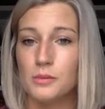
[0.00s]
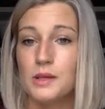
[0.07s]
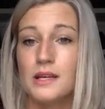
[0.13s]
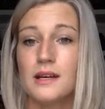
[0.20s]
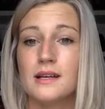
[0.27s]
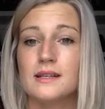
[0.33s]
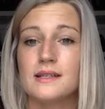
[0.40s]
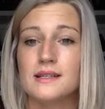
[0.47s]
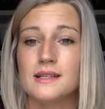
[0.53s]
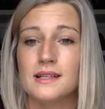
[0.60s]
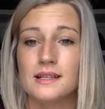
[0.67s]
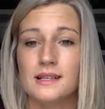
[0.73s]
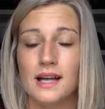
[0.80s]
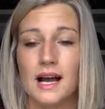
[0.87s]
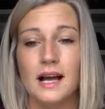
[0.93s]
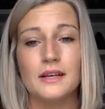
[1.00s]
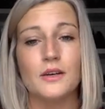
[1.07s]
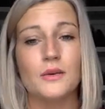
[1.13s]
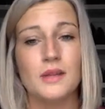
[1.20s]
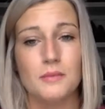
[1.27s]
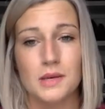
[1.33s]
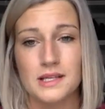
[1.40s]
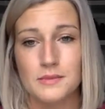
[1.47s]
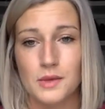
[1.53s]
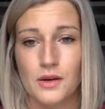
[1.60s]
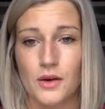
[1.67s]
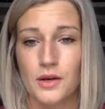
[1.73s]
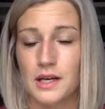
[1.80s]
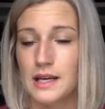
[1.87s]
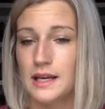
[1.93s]
because I know they must be
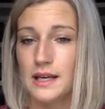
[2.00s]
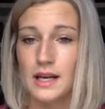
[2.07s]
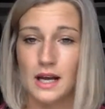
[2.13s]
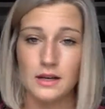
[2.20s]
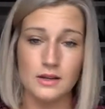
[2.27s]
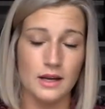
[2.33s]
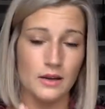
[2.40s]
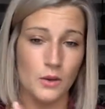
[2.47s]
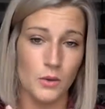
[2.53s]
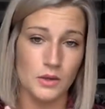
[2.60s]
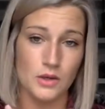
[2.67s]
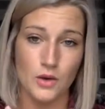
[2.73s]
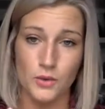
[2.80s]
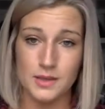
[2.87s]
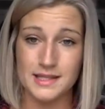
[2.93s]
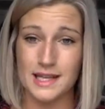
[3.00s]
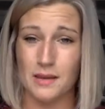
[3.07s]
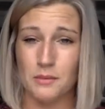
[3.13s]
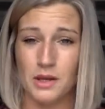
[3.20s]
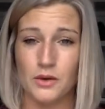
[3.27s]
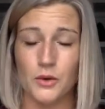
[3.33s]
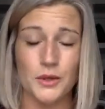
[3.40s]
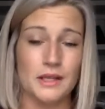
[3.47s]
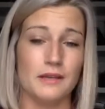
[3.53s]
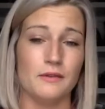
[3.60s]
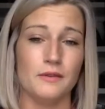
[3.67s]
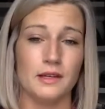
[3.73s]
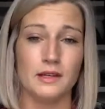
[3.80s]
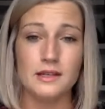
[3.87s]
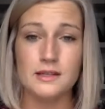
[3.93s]
hurting, and I hold no resentment or ill
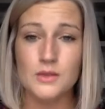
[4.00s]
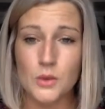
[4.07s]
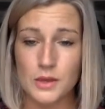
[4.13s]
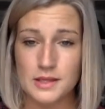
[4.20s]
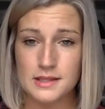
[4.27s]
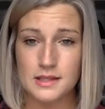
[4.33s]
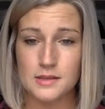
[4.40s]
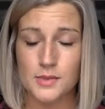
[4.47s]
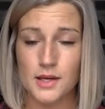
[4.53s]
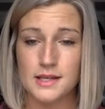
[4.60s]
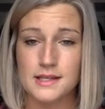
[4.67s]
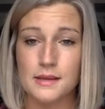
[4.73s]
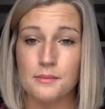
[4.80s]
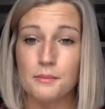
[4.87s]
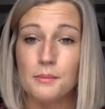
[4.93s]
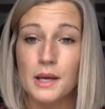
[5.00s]
feelings towards this person.